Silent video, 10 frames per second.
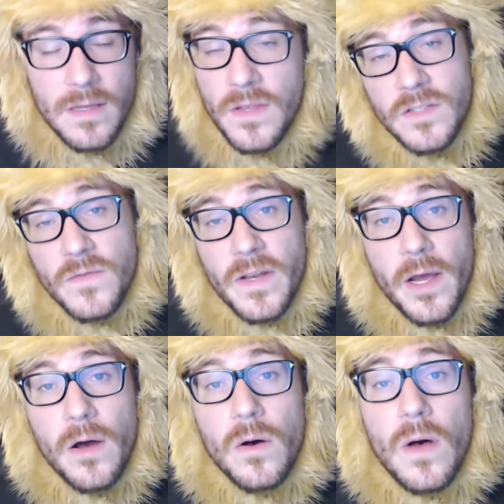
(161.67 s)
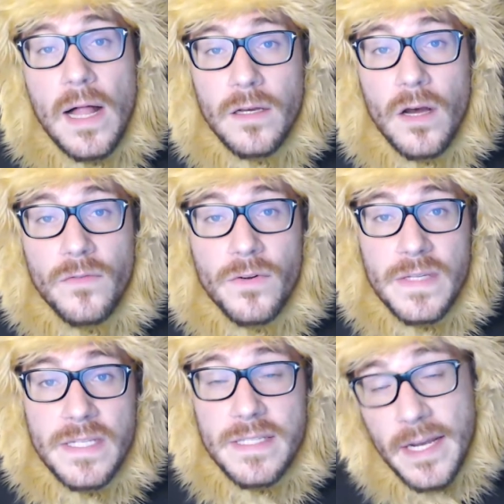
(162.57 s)
In this video, I'll cover
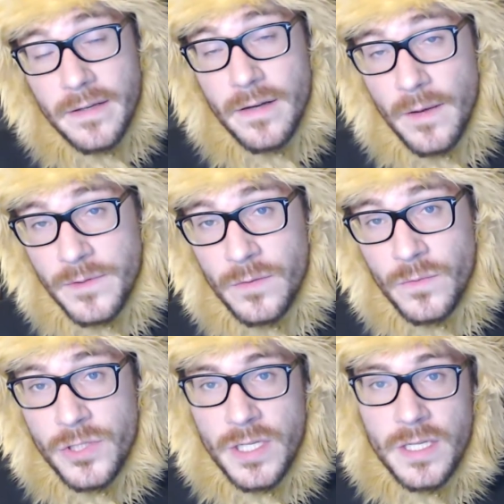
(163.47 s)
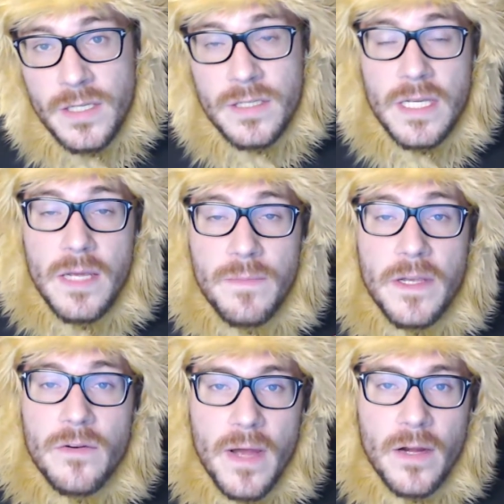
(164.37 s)
the second option, which is
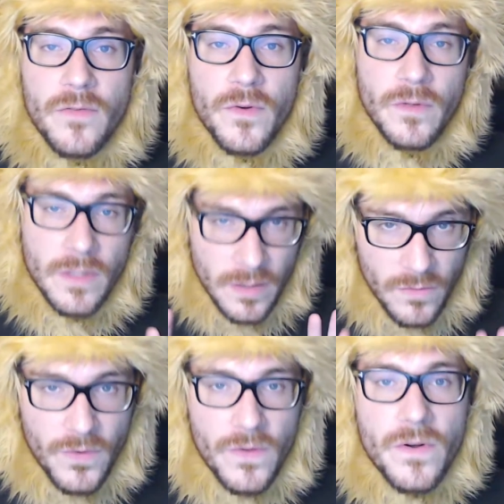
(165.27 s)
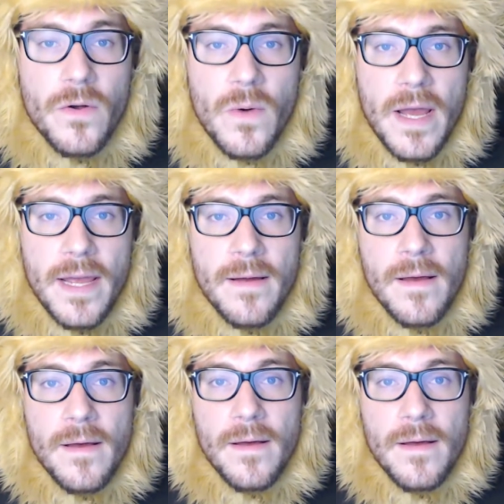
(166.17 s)
keeping your microphone a little further away.